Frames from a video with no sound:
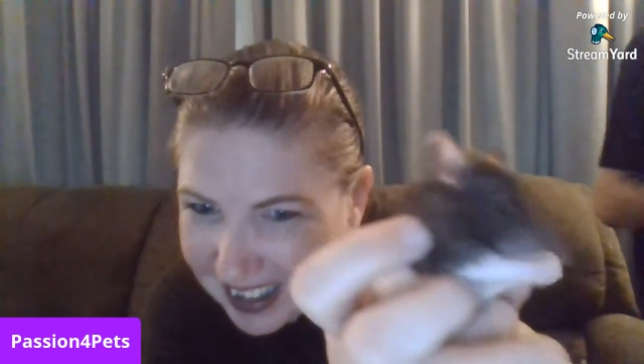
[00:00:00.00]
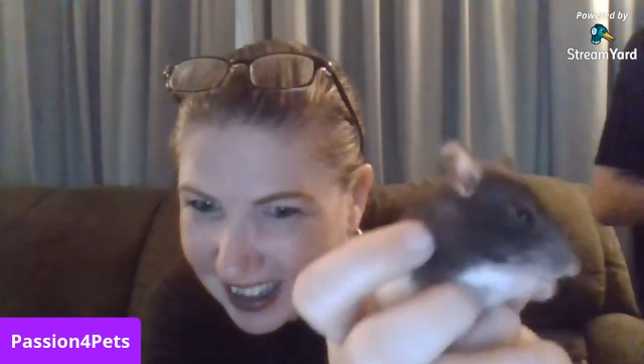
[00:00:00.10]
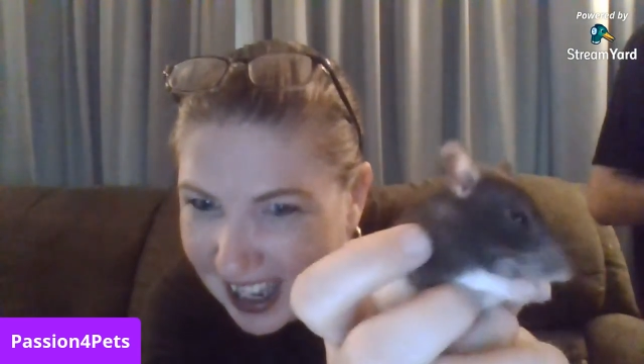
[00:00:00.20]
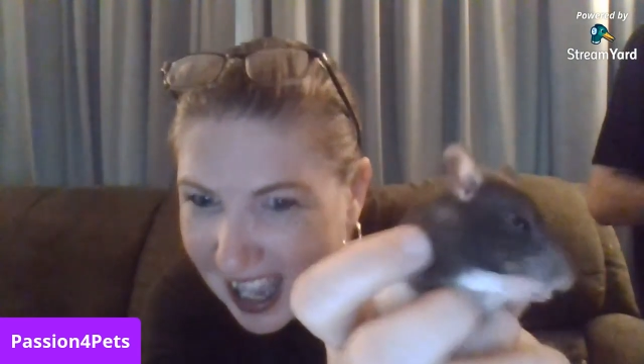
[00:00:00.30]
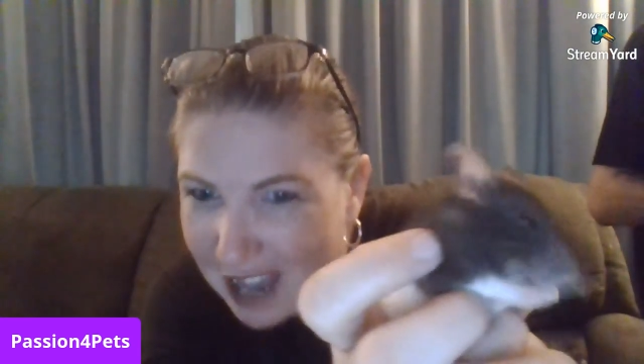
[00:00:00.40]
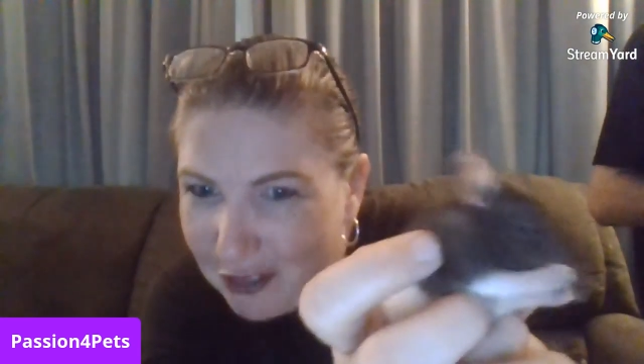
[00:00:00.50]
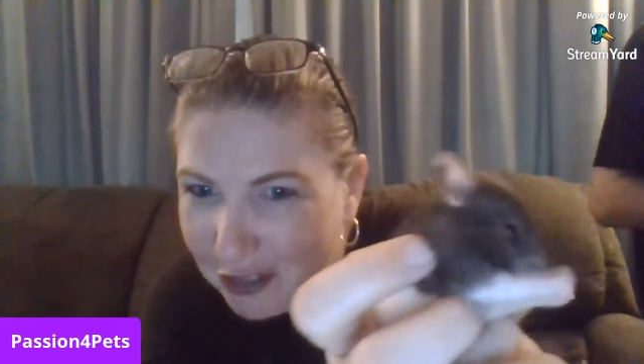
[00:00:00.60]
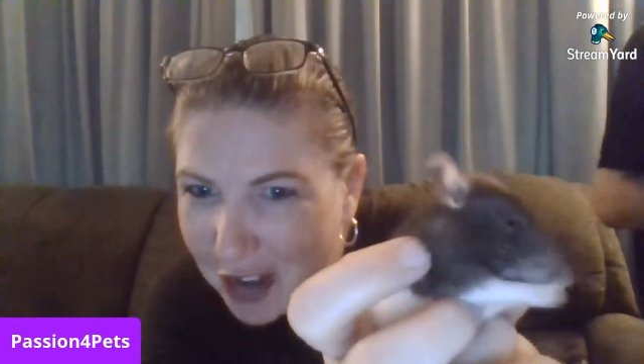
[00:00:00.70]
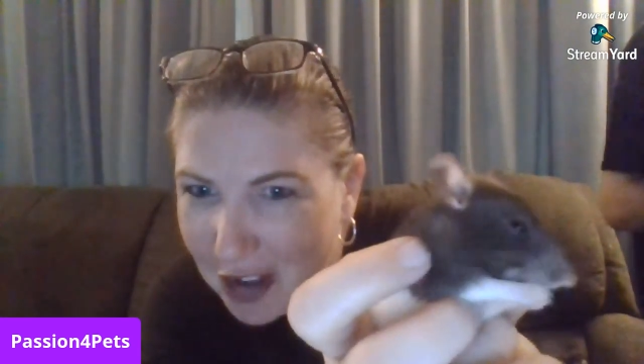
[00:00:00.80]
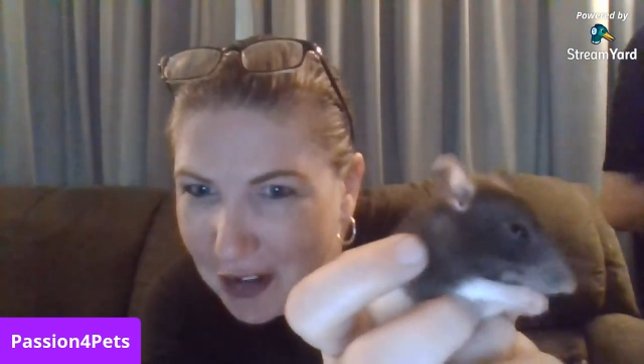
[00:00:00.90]
Hey,
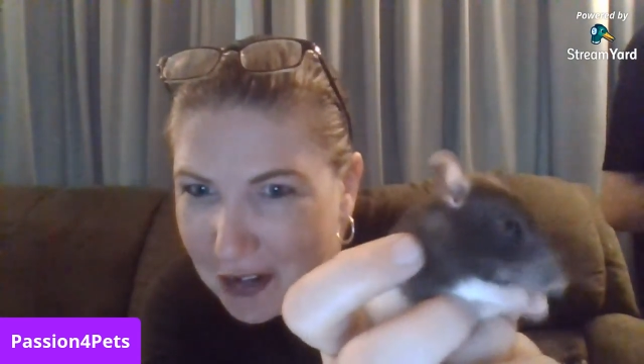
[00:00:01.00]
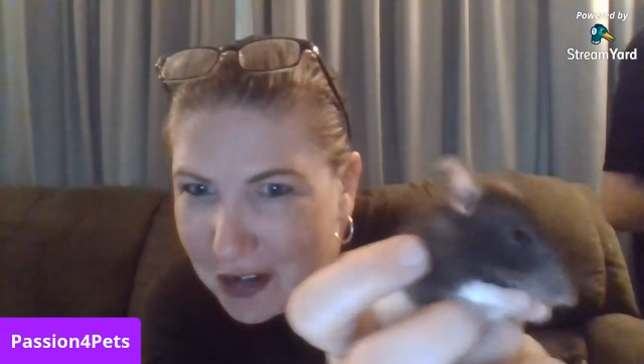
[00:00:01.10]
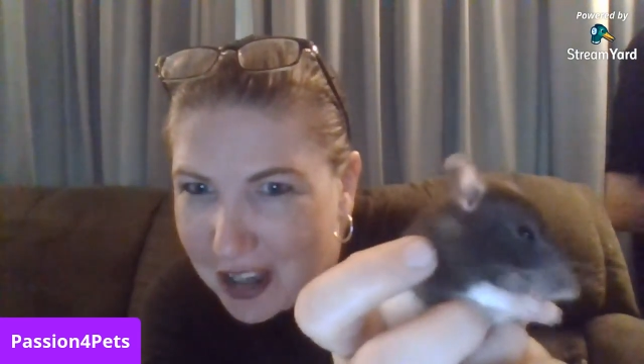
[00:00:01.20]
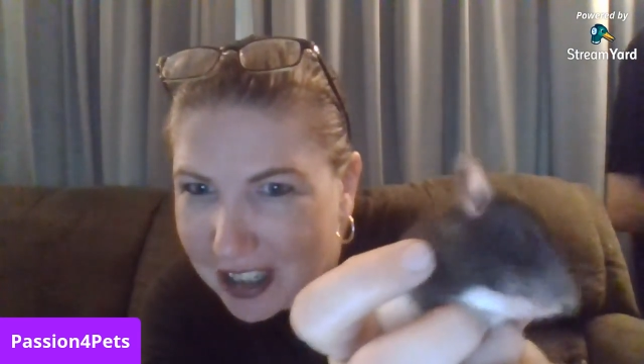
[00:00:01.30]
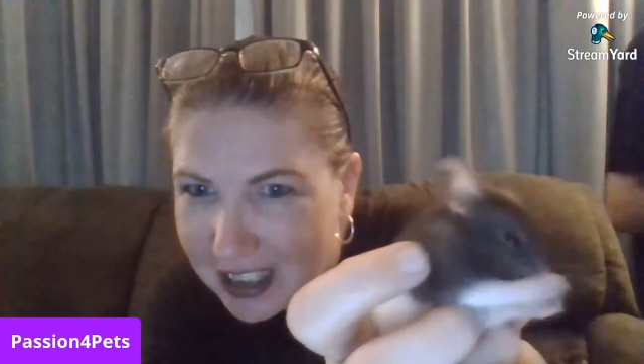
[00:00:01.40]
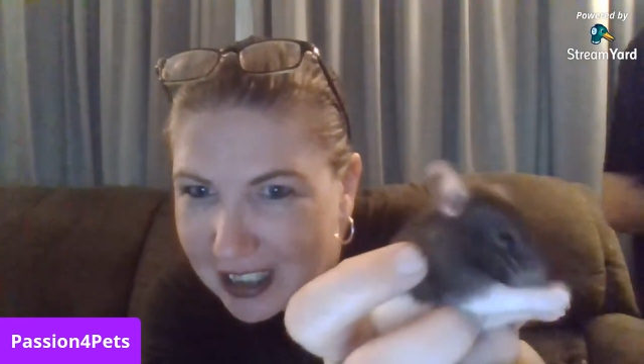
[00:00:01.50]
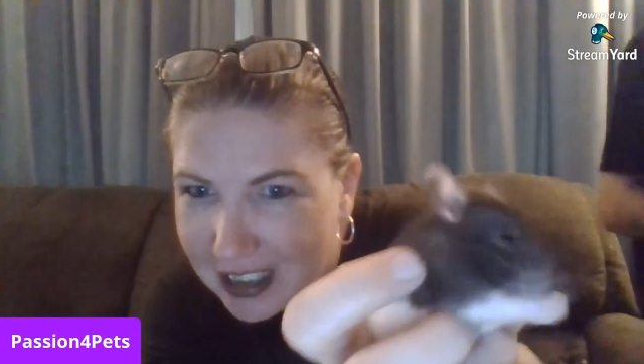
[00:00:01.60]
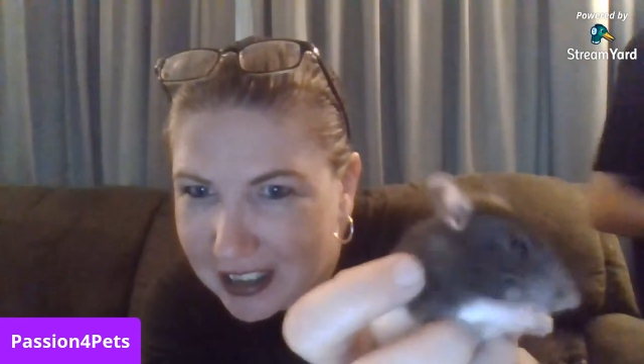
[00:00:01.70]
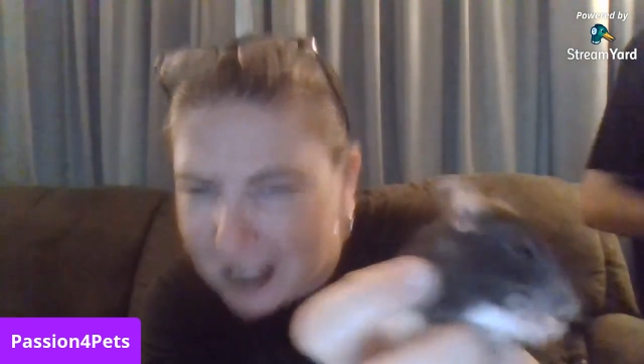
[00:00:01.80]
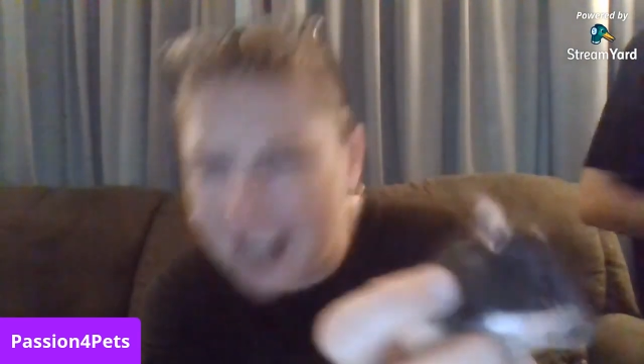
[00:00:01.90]
Fo.
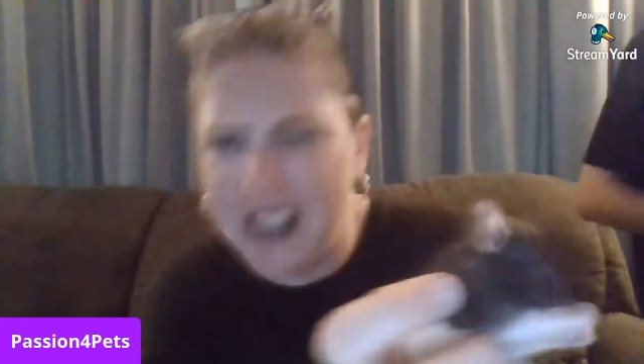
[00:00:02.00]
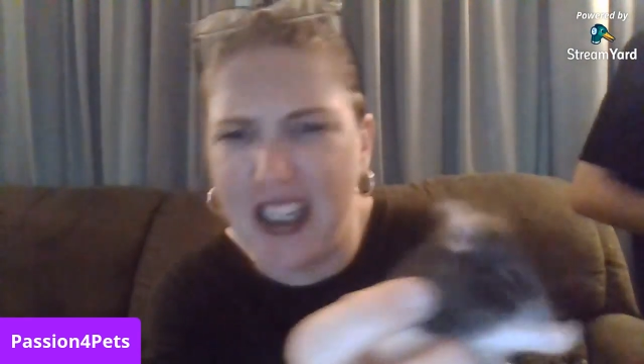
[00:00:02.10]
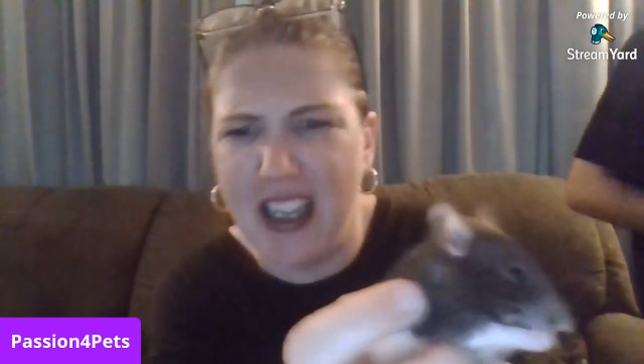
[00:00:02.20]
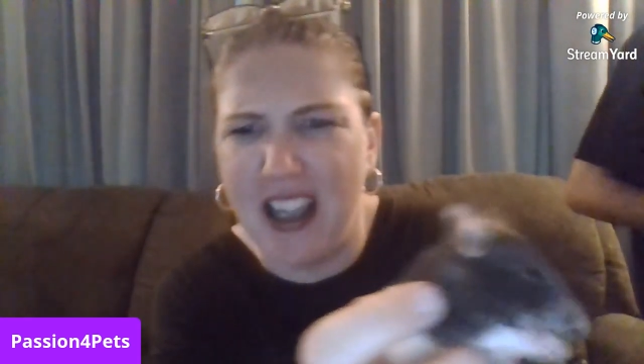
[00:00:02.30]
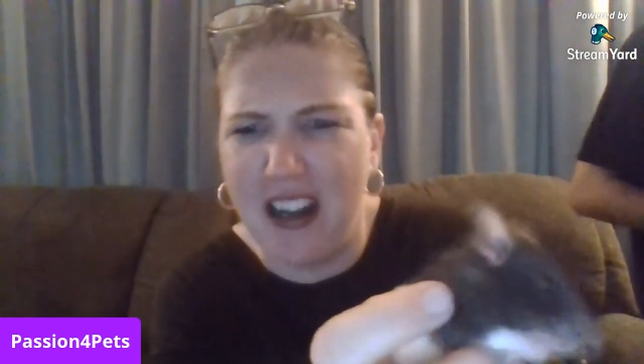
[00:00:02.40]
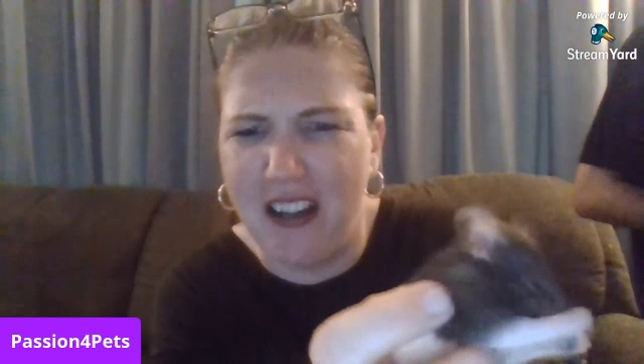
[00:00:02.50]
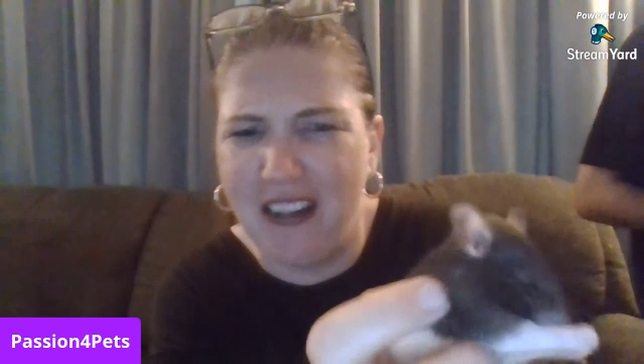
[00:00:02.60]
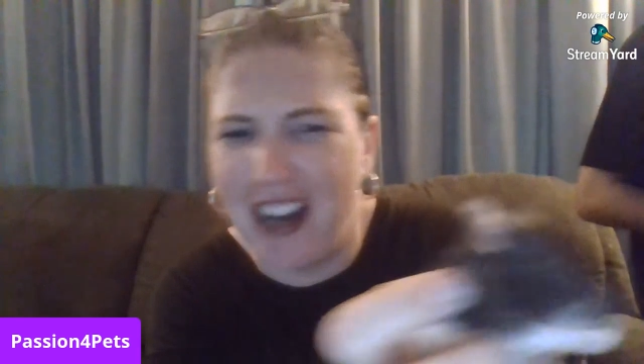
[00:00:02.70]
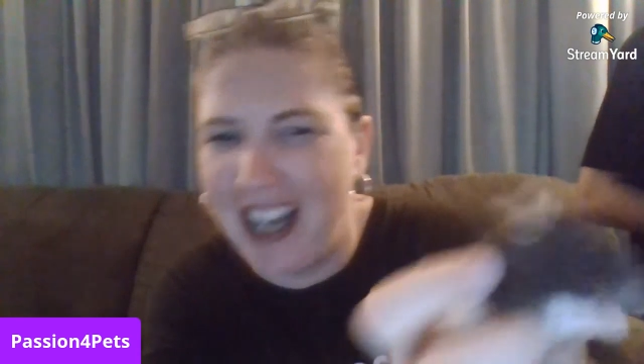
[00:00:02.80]
Did I say that already?